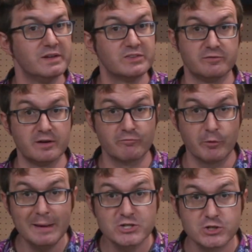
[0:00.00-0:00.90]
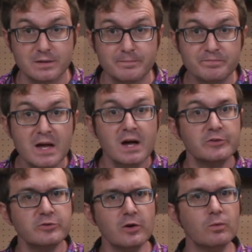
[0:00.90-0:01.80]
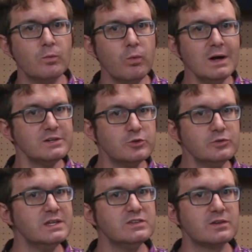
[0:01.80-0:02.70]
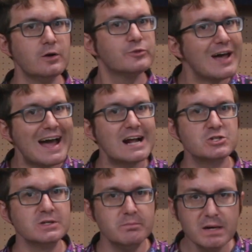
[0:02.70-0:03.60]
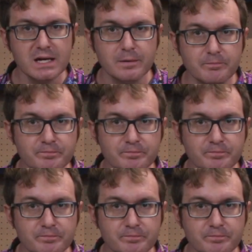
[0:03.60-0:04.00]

bits of information. So what do these codes actually mean?